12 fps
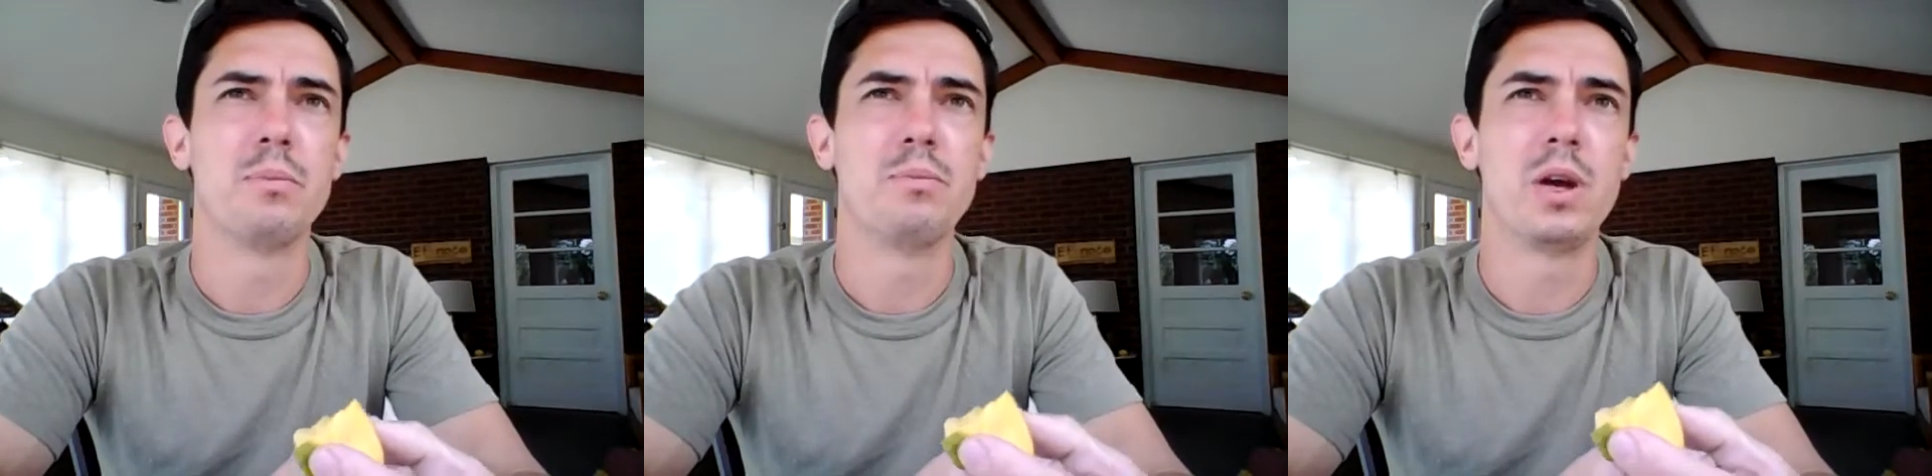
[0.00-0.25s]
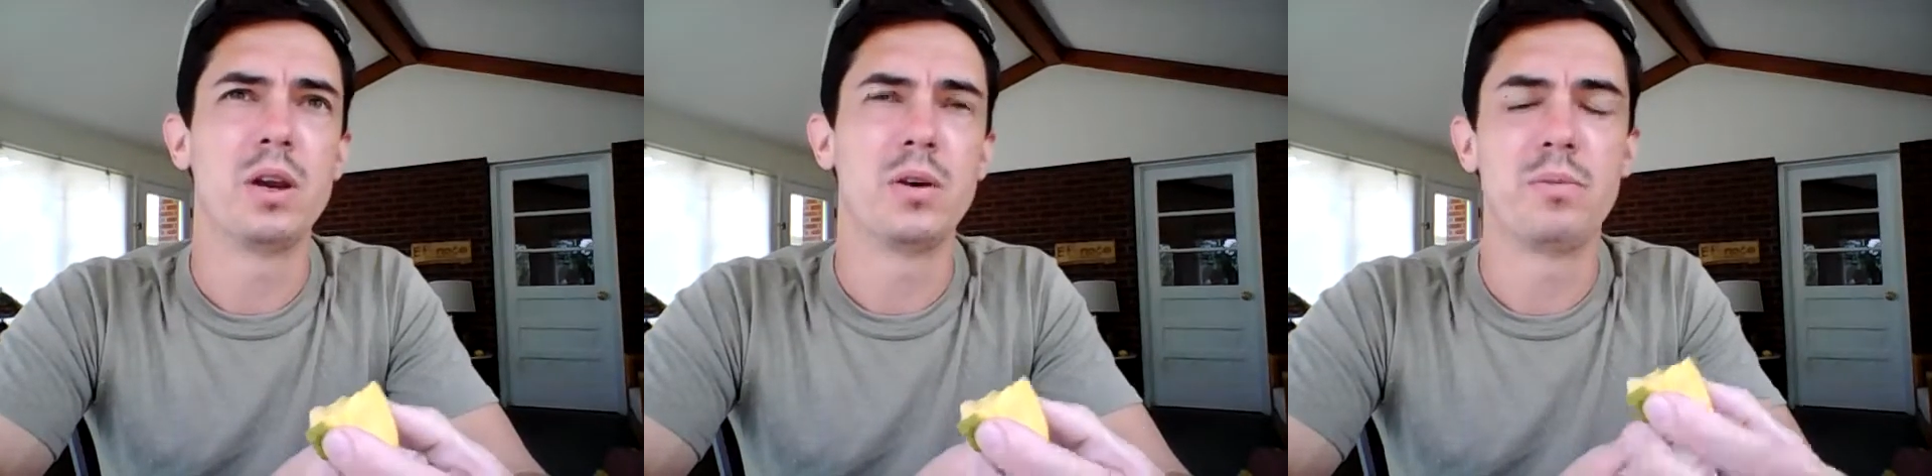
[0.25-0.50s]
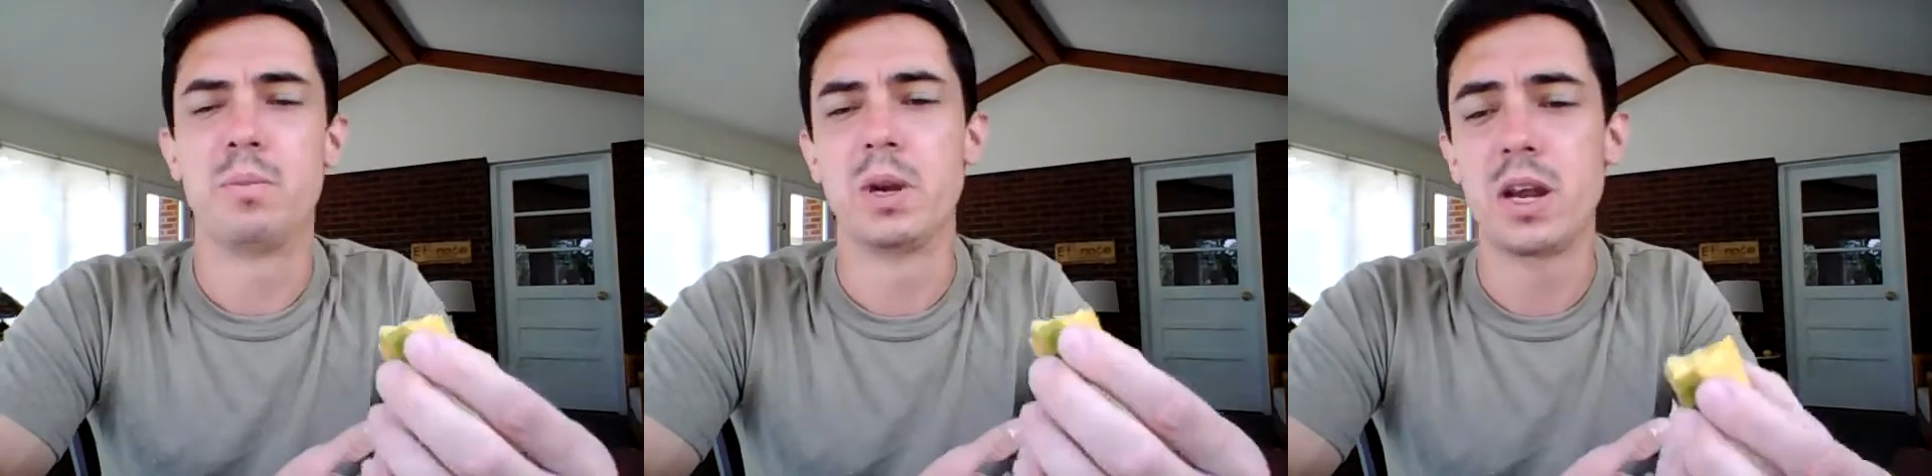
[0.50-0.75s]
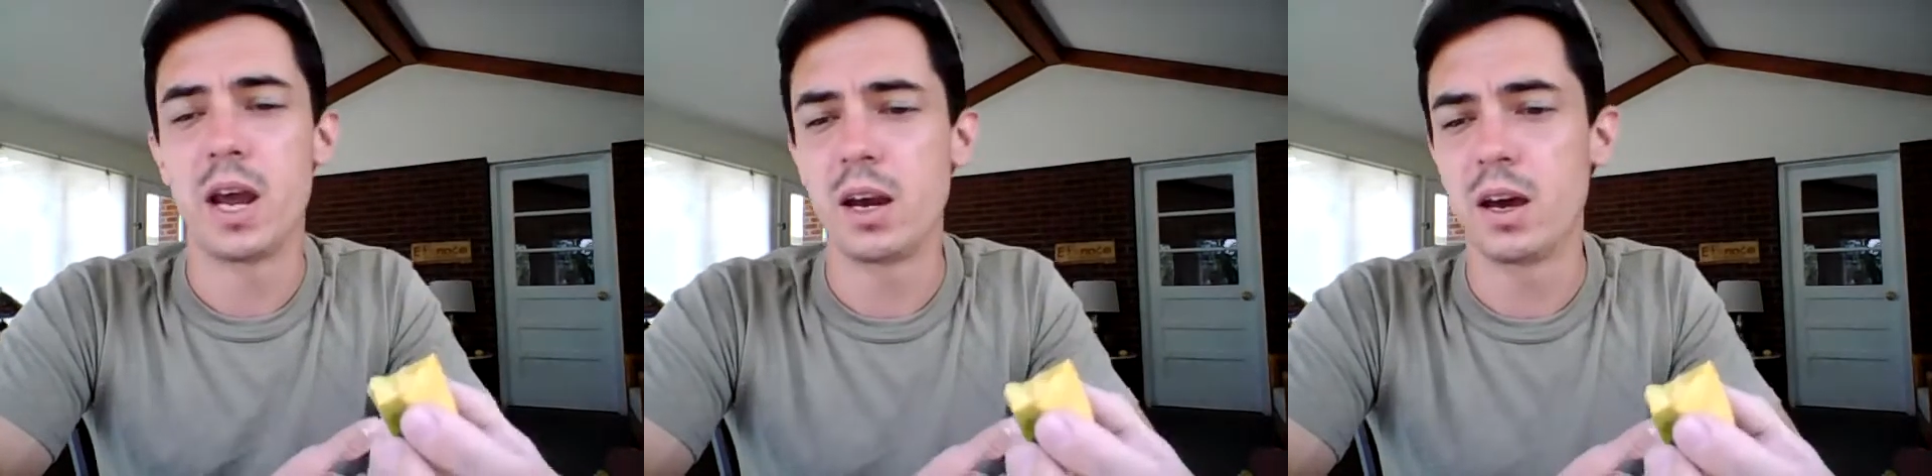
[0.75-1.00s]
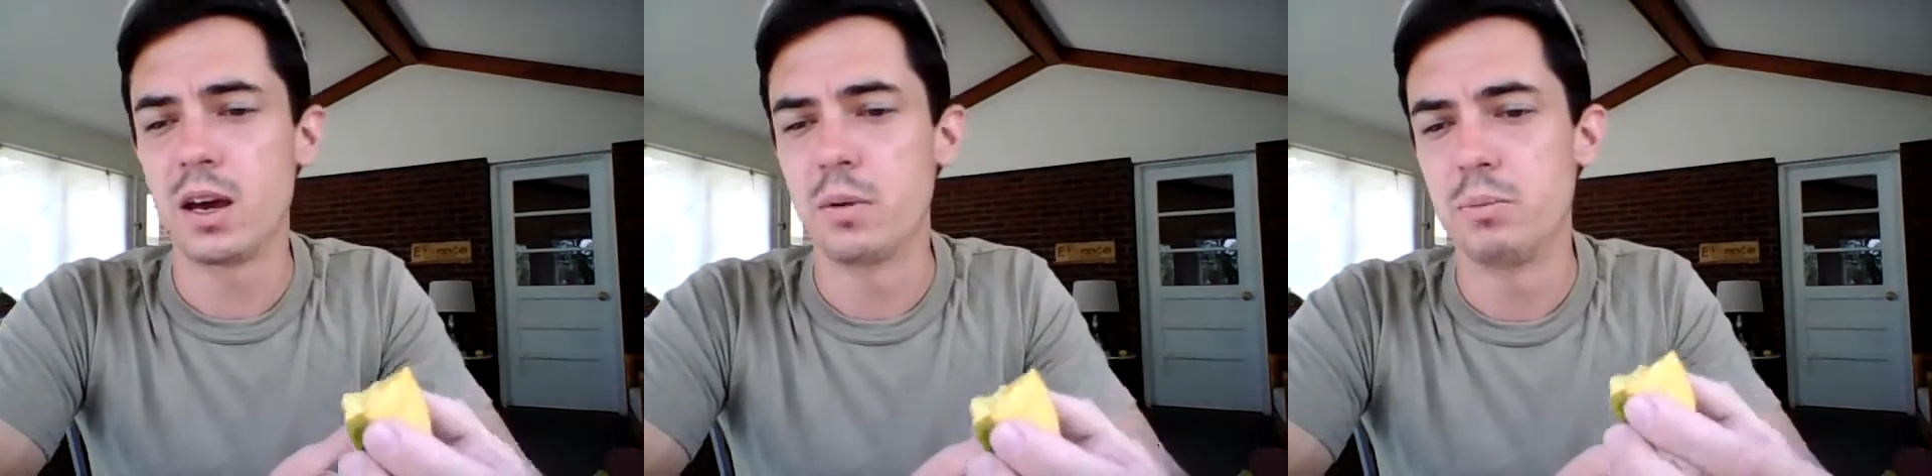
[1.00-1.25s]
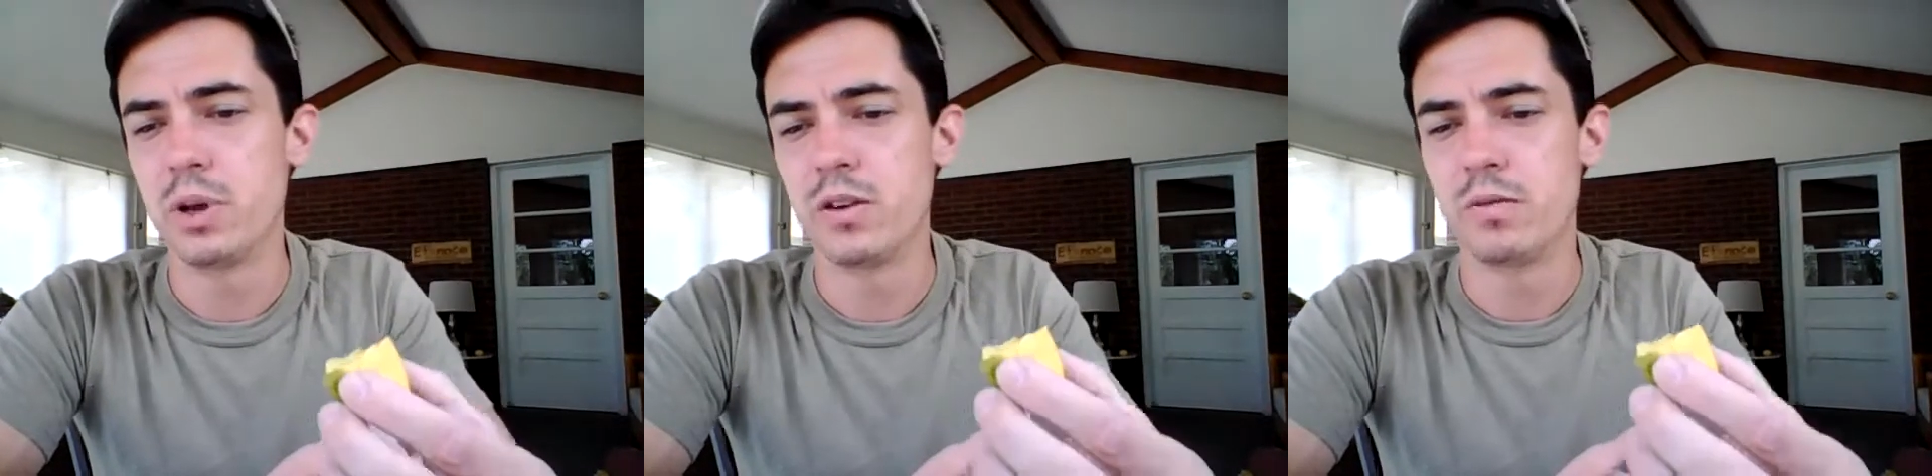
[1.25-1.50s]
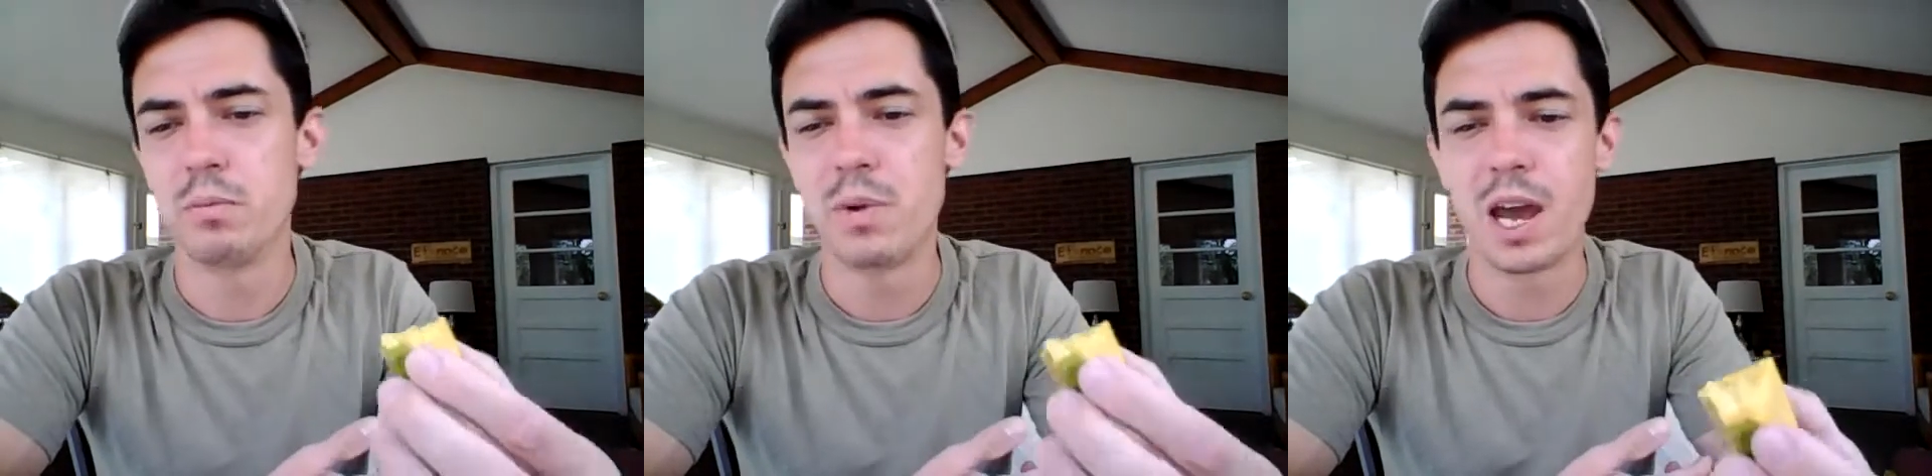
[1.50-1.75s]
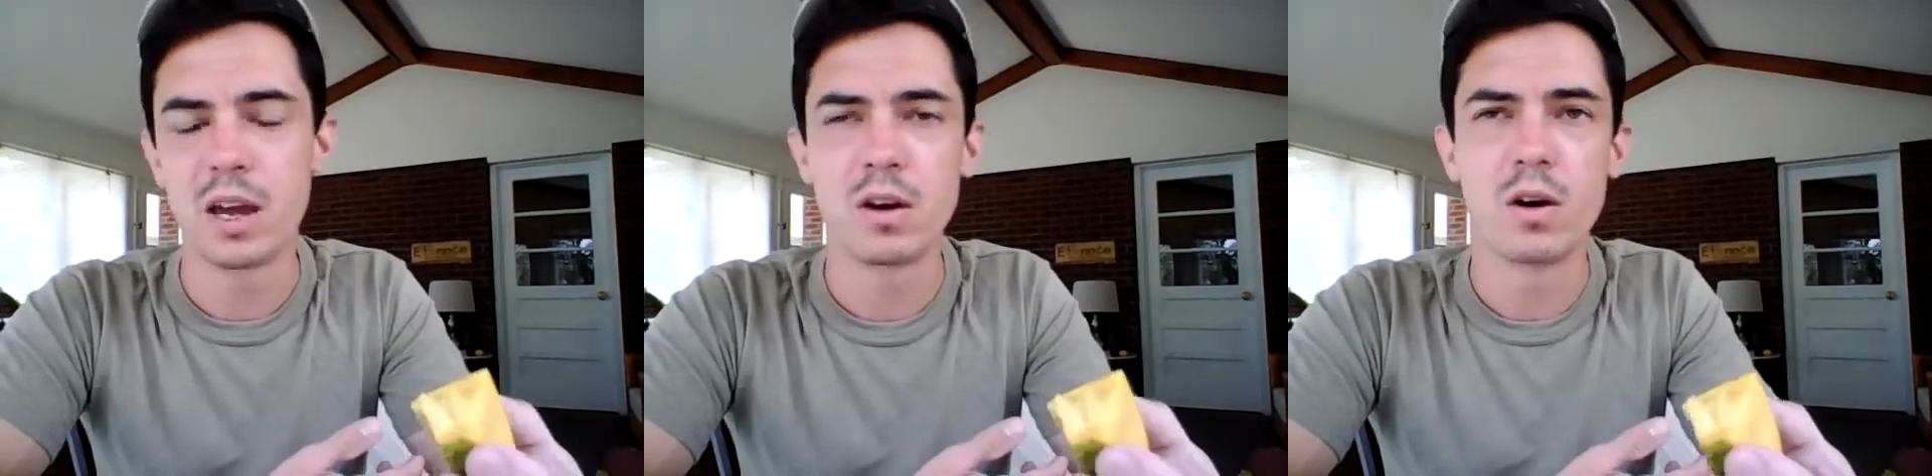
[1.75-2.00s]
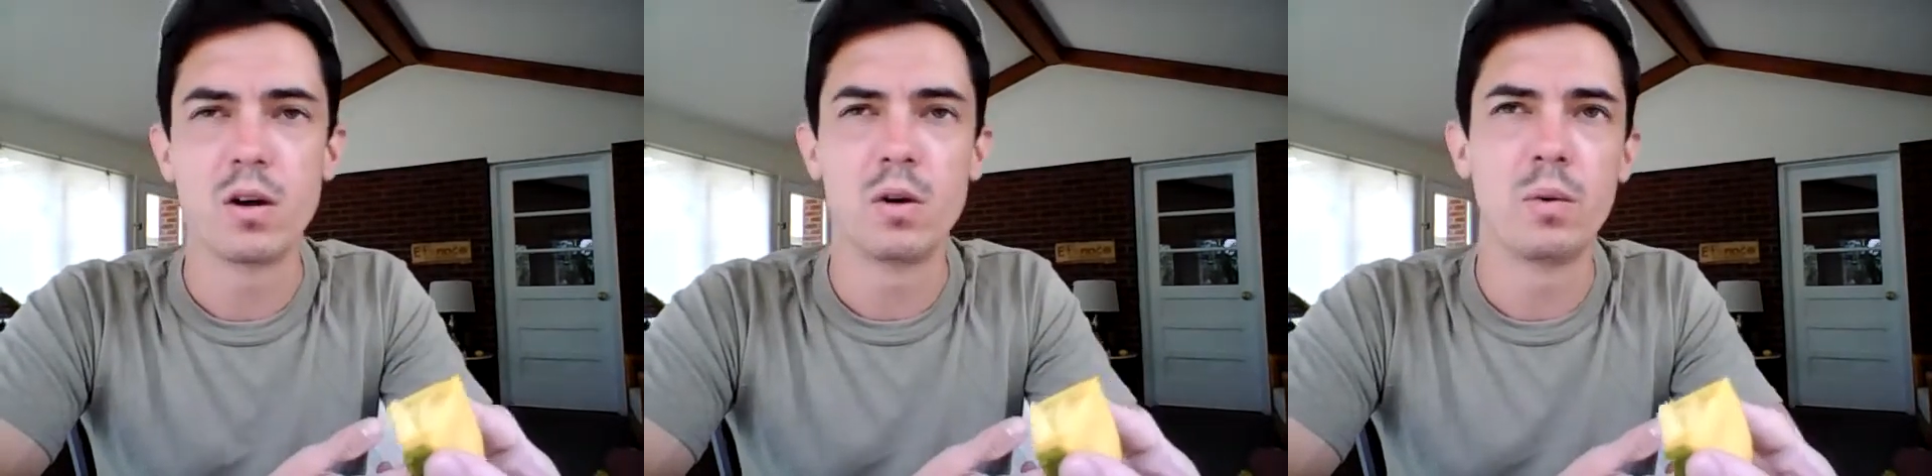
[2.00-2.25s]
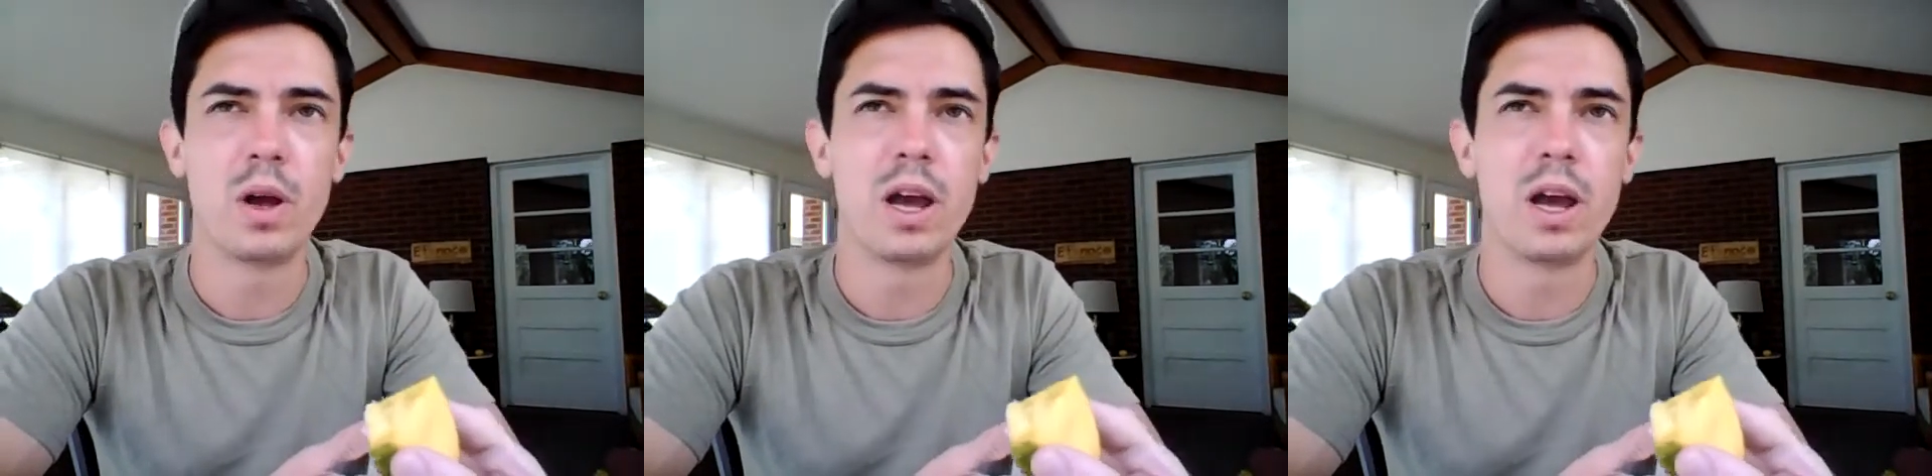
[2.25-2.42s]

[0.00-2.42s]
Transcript: bit of banana, a bit of mango,